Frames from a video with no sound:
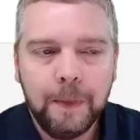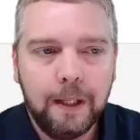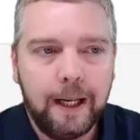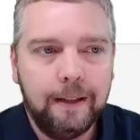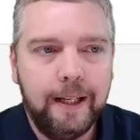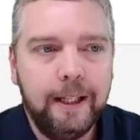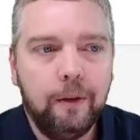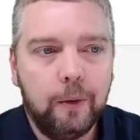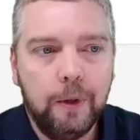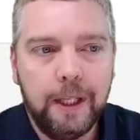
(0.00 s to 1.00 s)
kind of take you
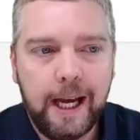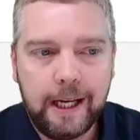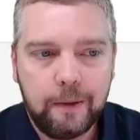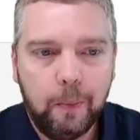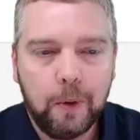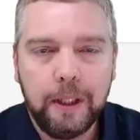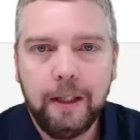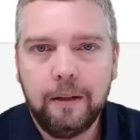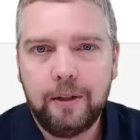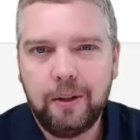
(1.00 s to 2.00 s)
through the dashboard
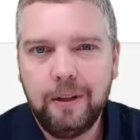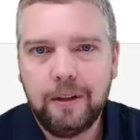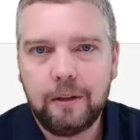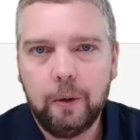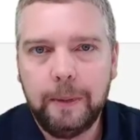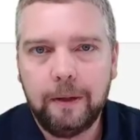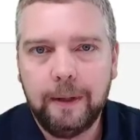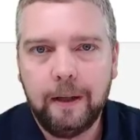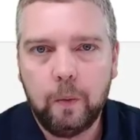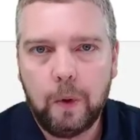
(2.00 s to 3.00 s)
here, show you just a little bit
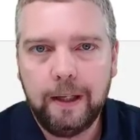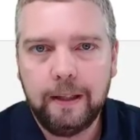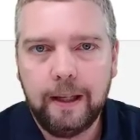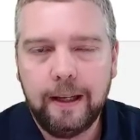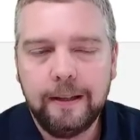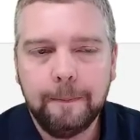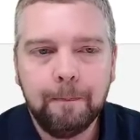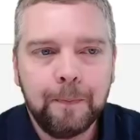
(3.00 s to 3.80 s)
around what it does.